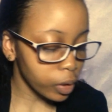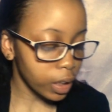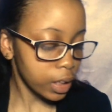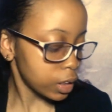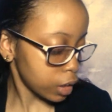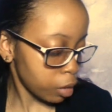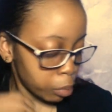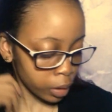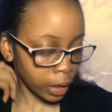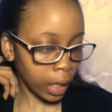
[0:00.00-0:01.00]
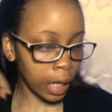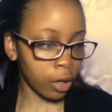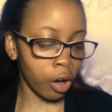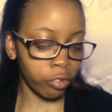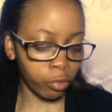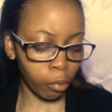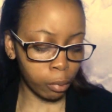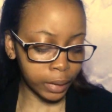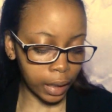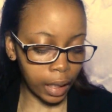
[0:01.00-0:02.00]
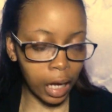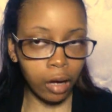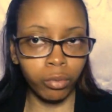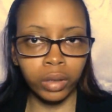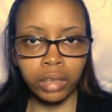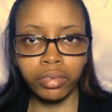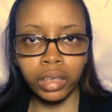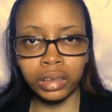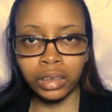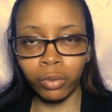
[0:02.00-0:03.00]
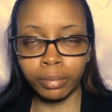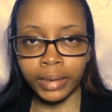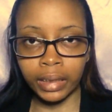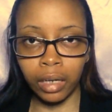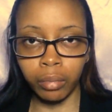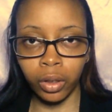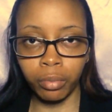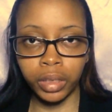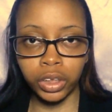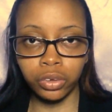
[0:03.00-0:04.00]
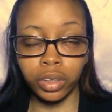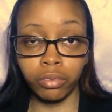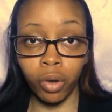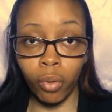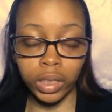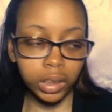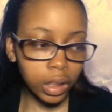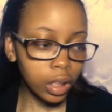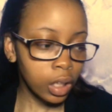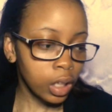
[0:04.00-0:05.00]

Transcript: book is a book that I got off of a website. I will leave a link to the website down below because you can request it.